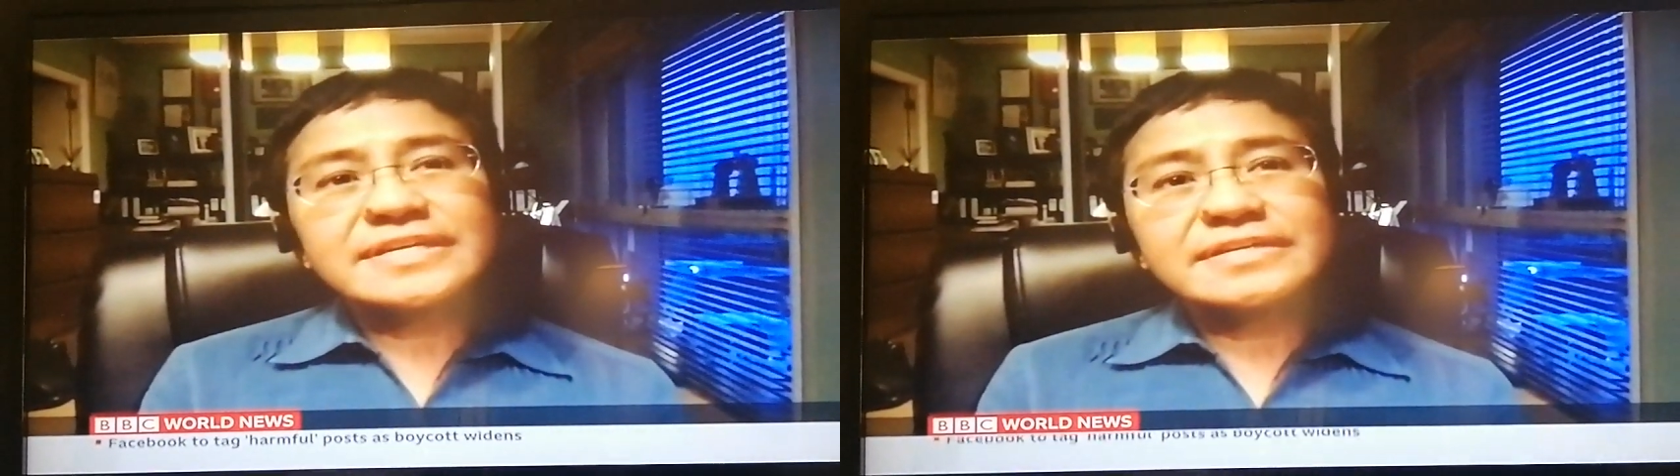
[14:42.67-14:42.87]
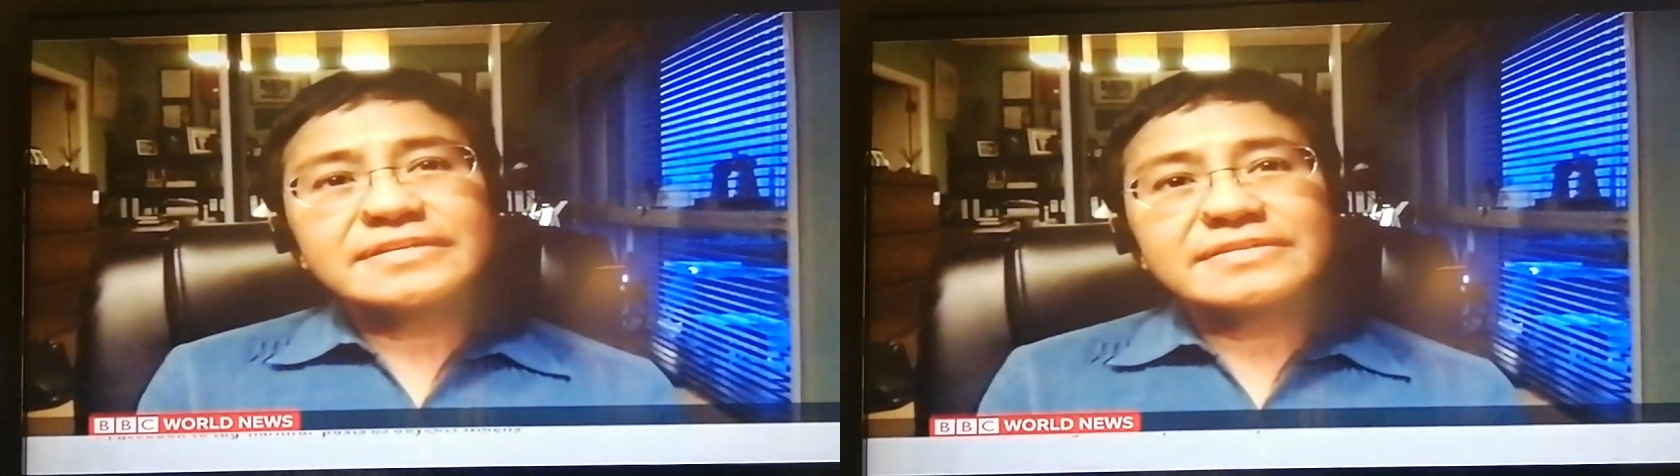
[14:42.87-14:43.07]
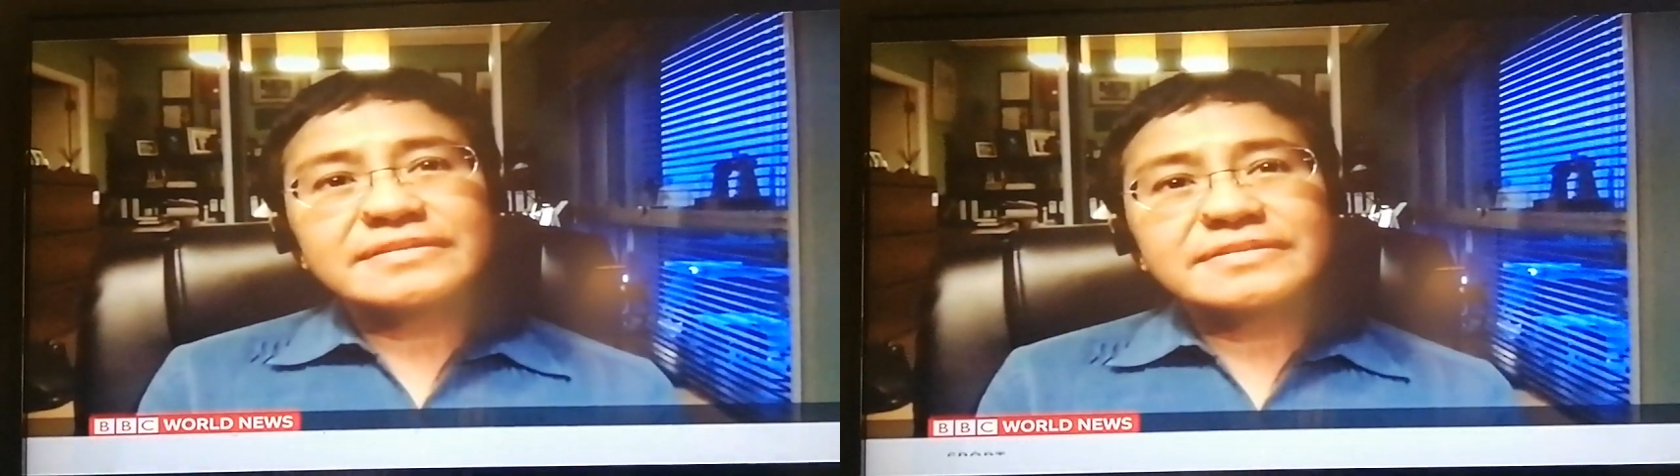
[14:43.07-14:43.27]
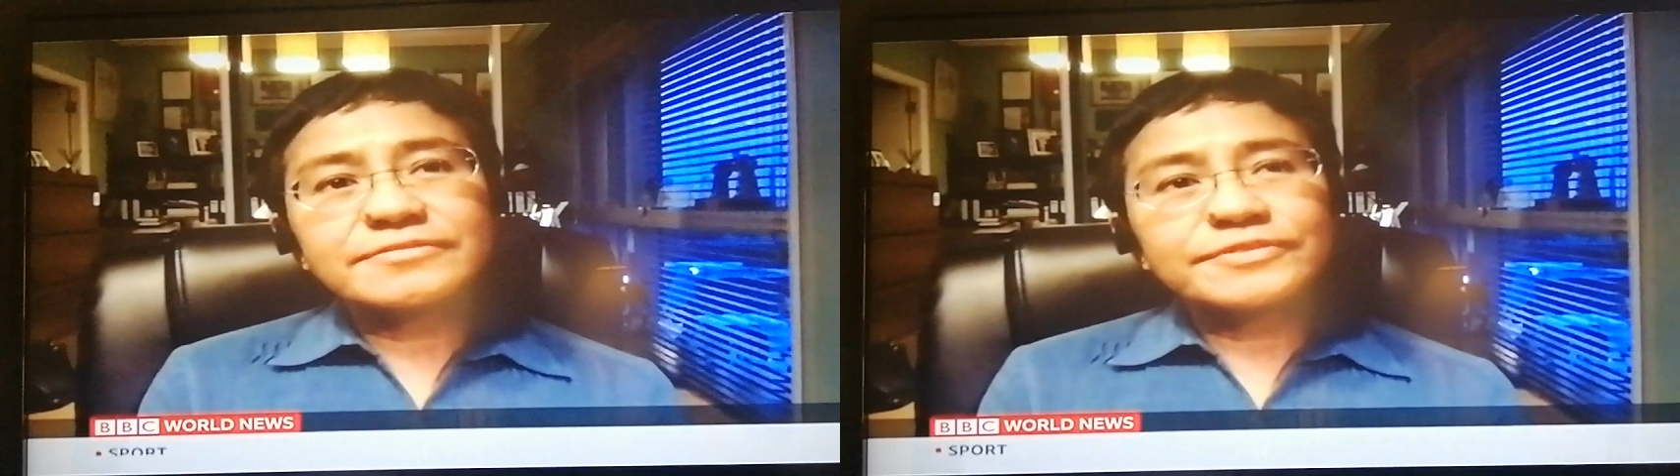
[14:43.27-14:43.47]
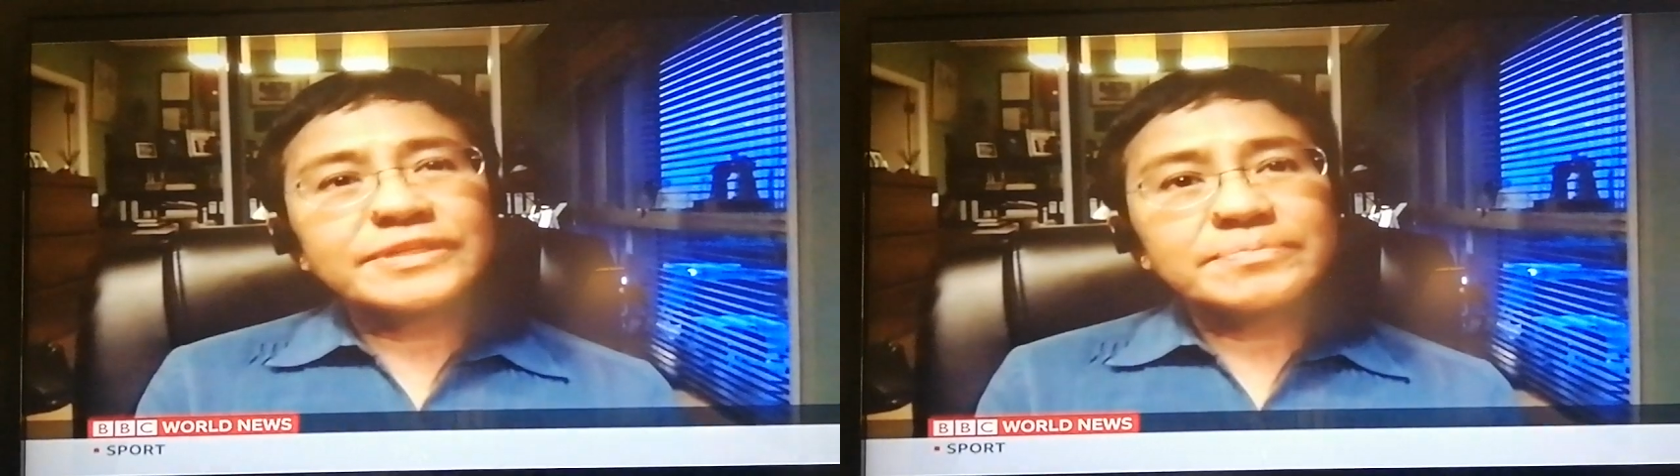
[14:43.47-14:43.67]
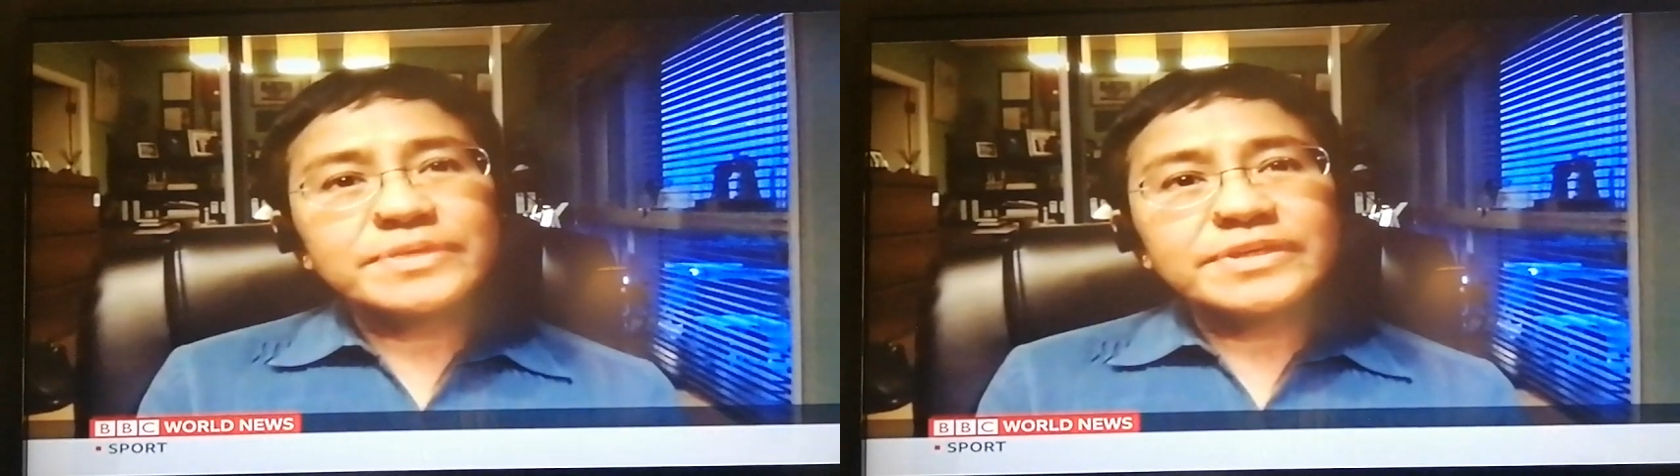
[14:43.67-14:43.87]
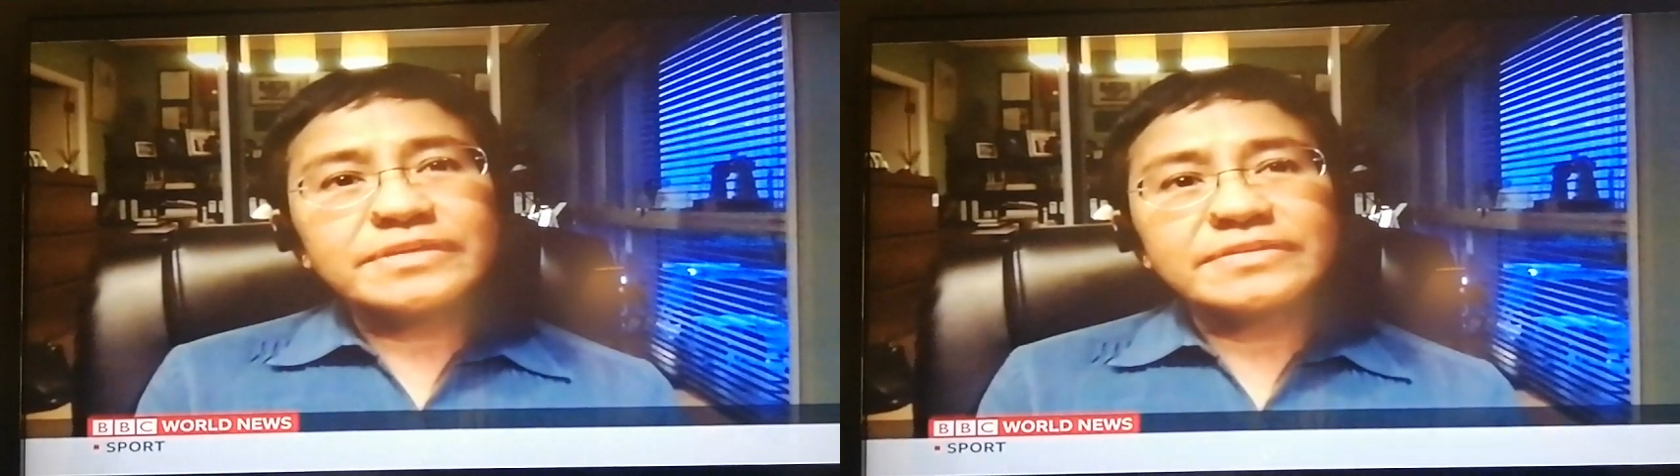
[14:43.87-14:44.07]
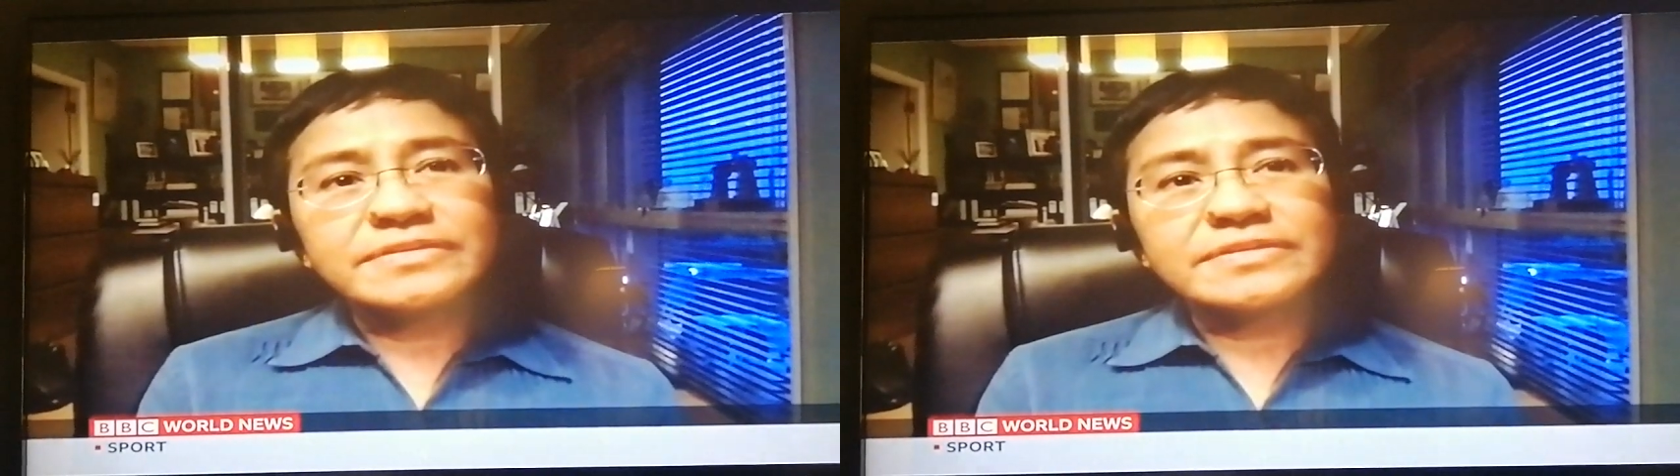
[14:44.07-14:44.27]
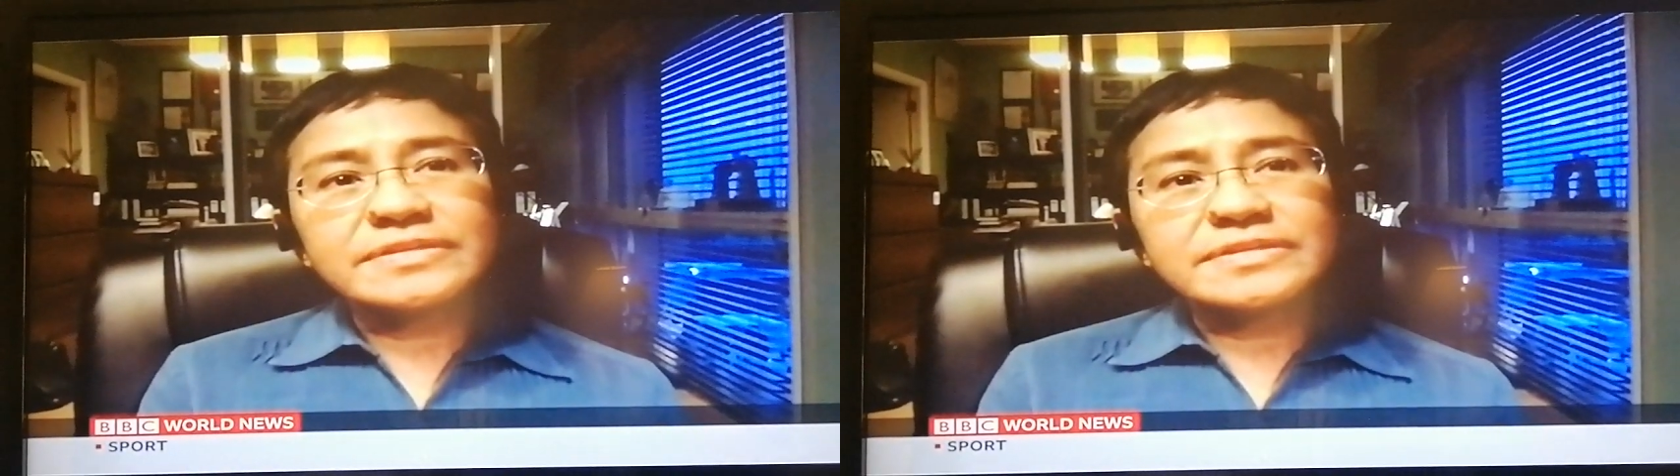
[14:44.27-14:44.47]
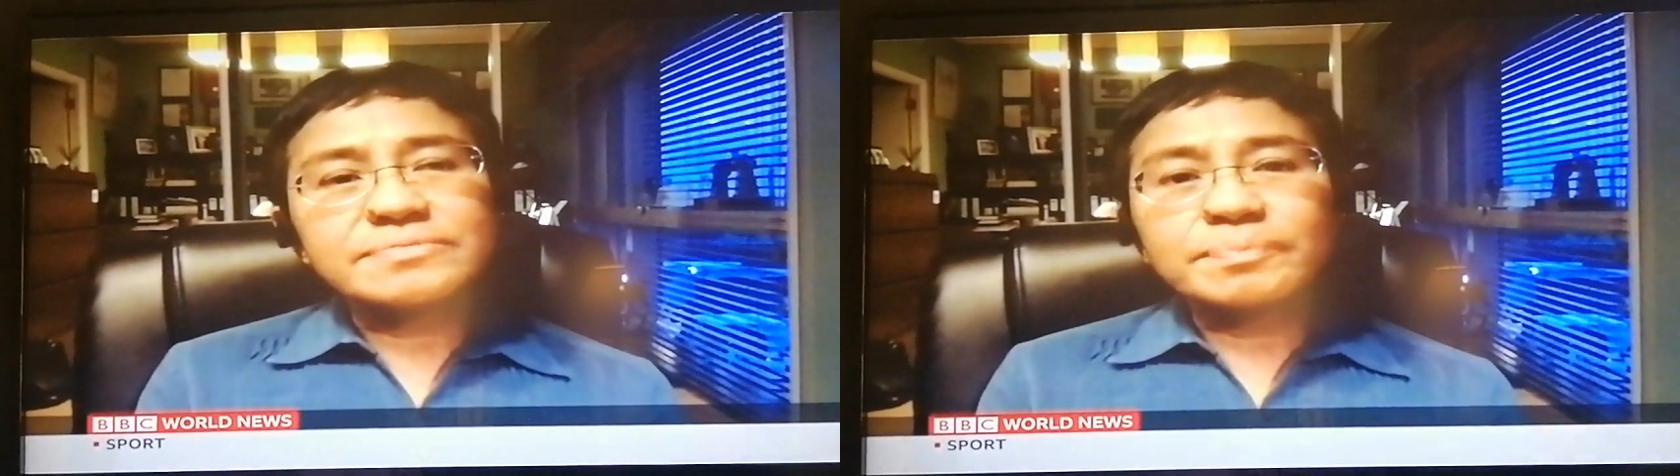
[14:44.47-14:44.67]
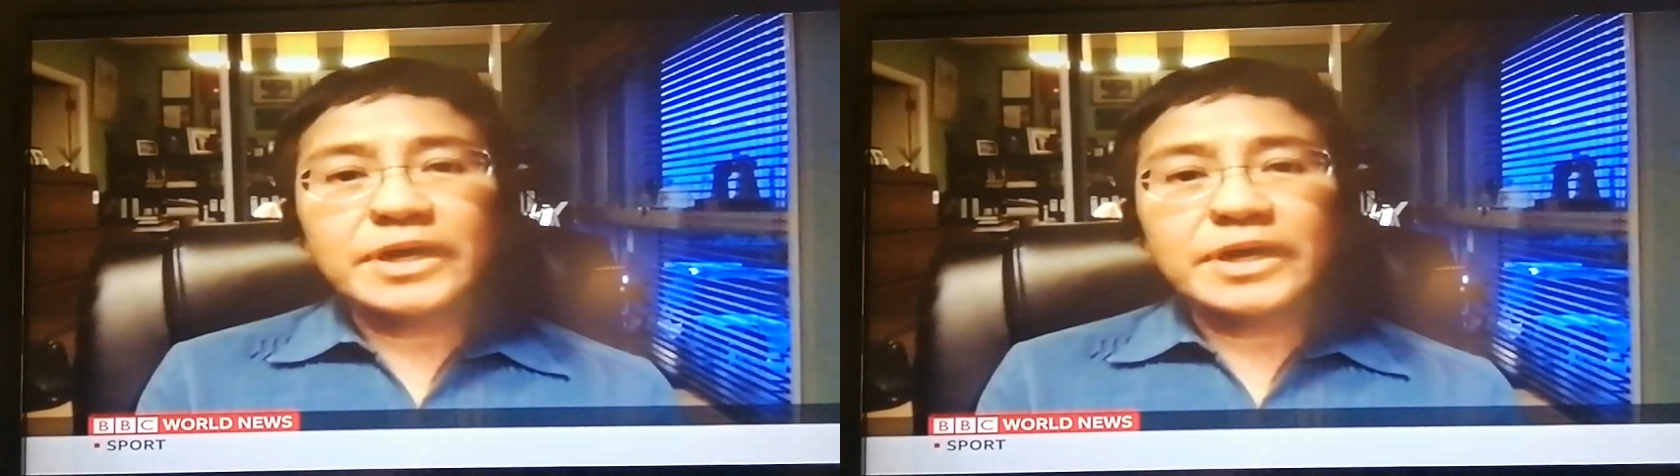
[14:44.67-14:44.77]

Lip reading: is that the Philippines is